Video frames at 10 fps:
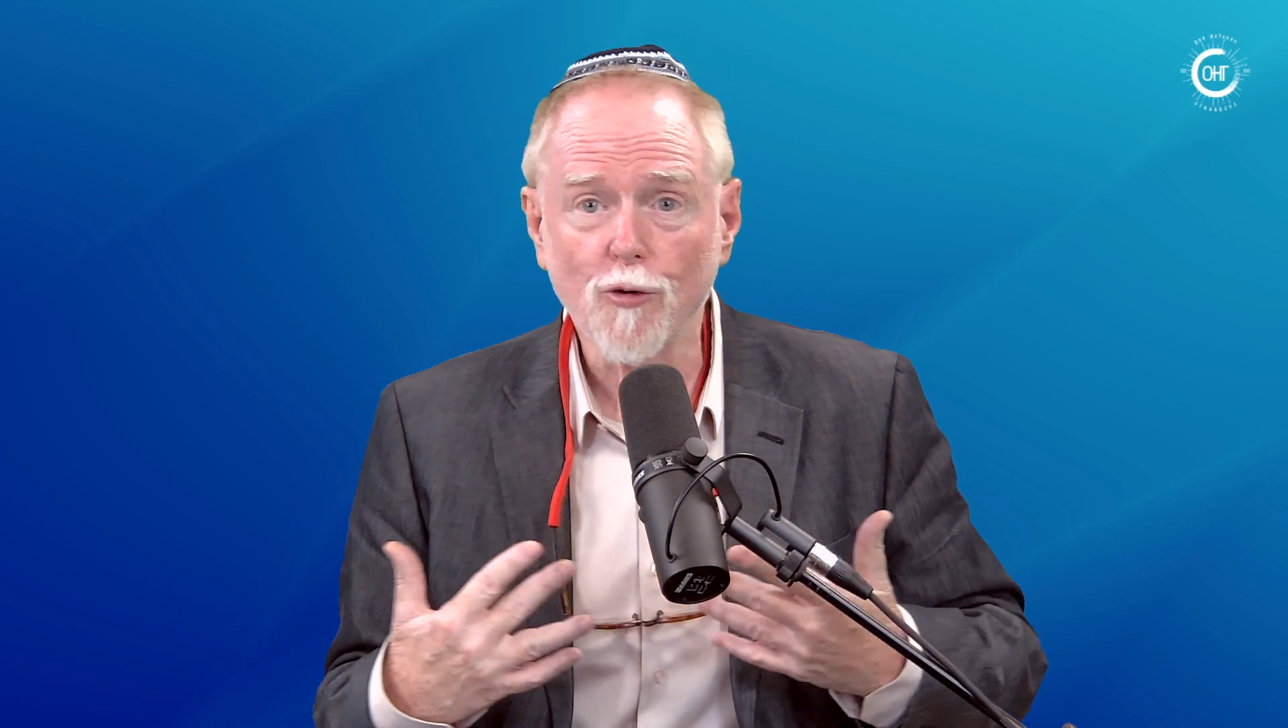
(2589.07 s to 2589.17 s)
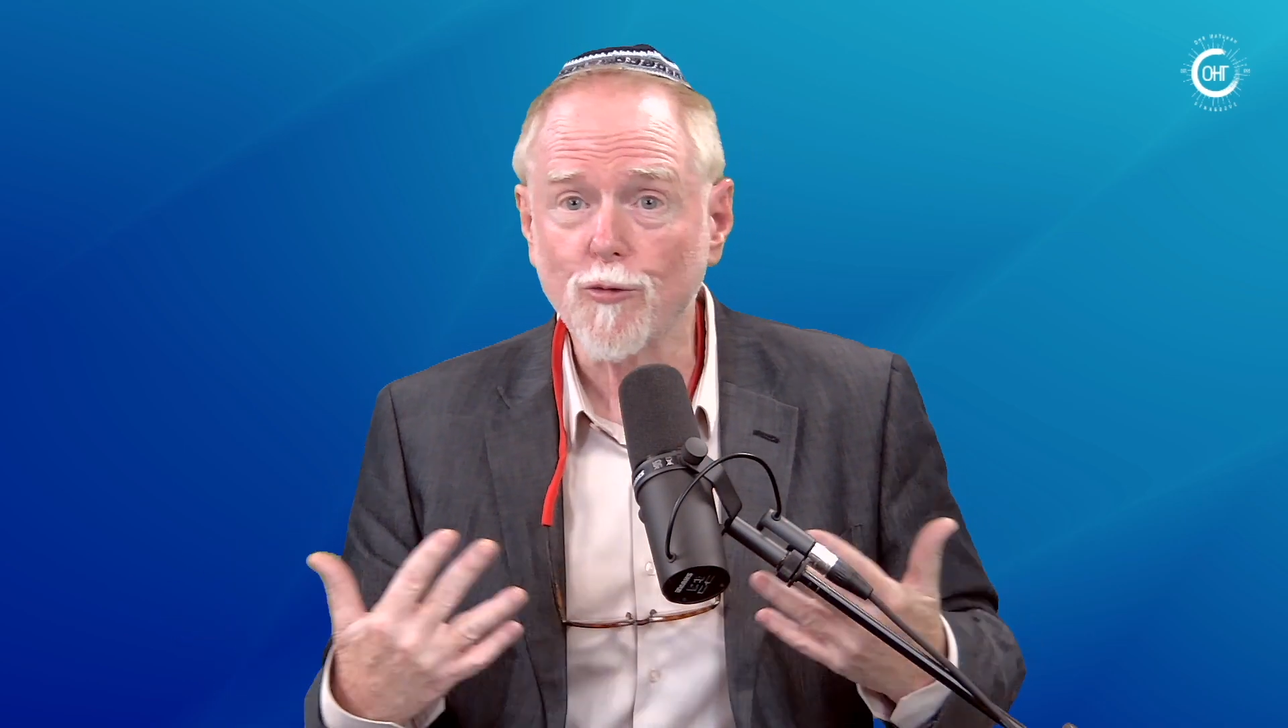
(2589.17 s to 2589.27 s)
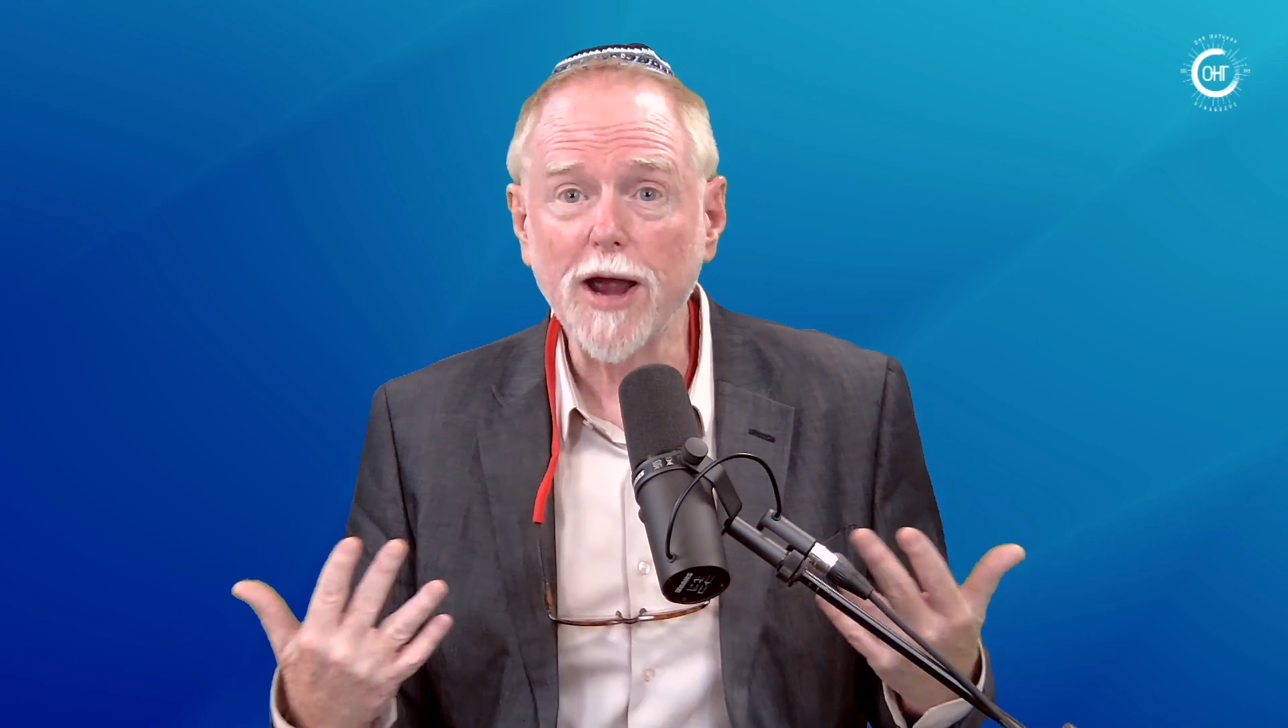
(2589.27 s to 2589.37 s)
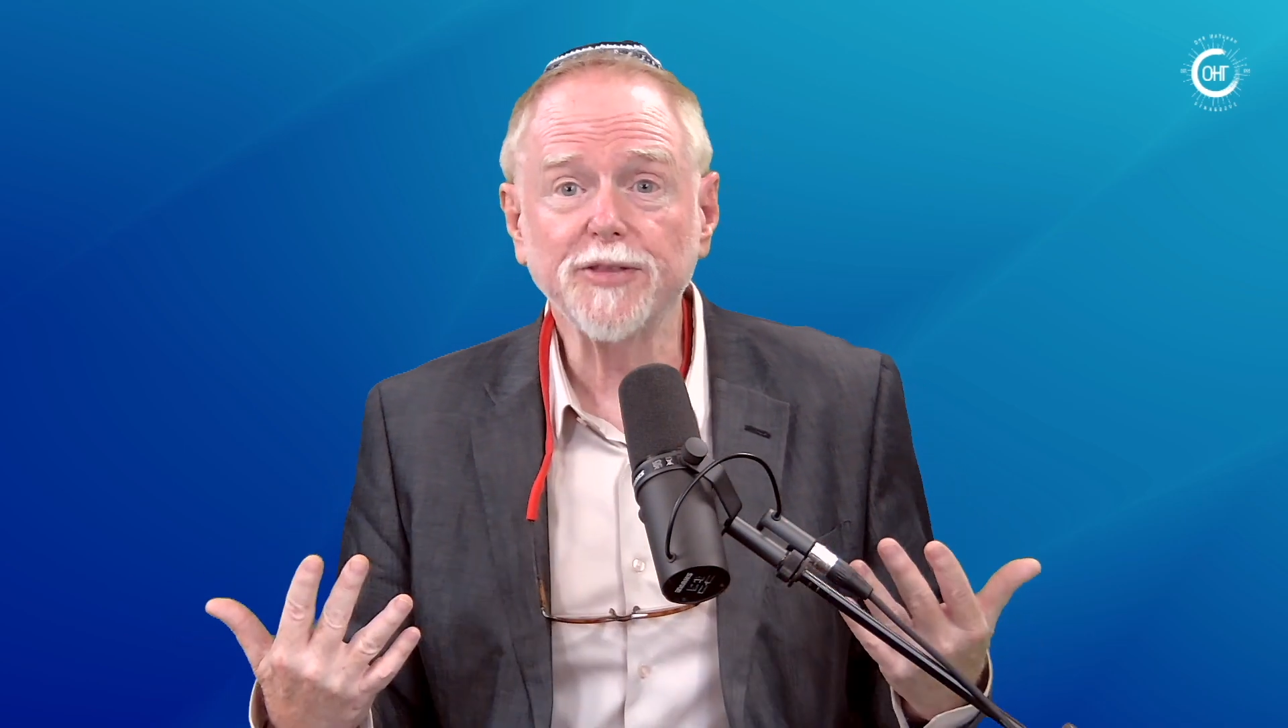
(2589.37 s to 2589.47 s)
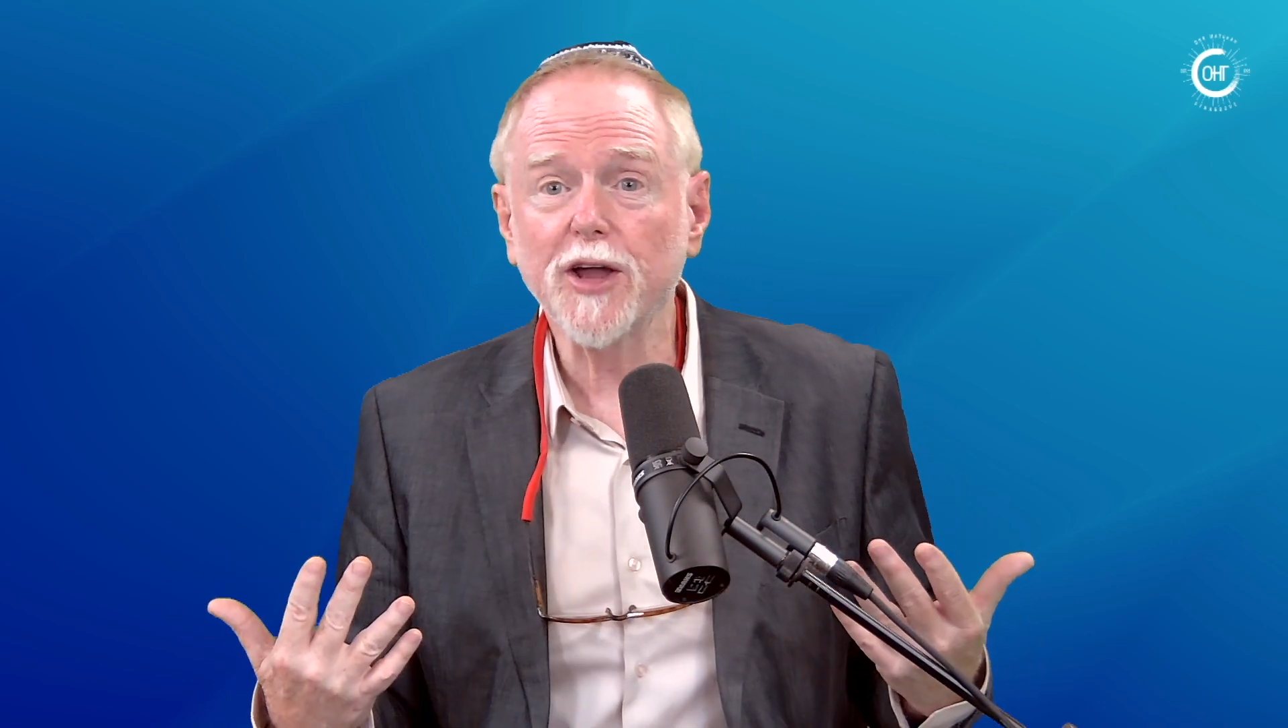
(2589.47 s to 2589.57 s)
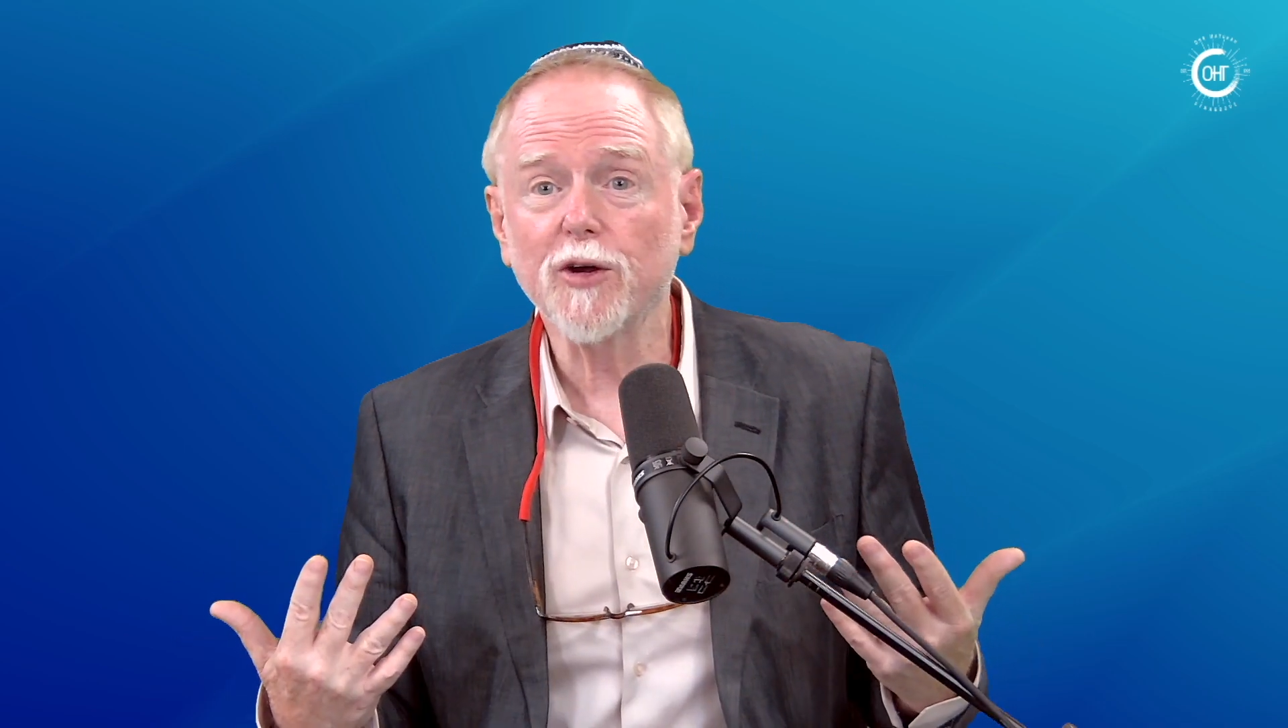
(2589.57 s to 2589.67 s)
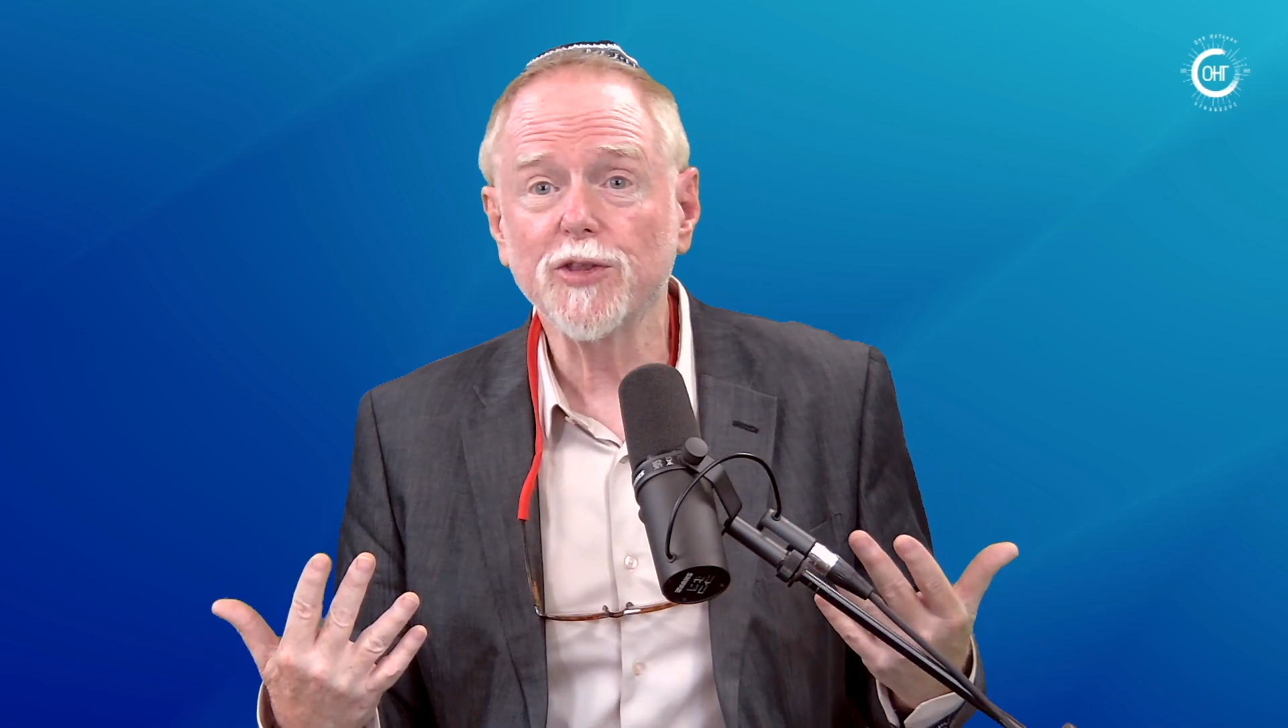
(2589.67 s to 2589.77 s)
right there in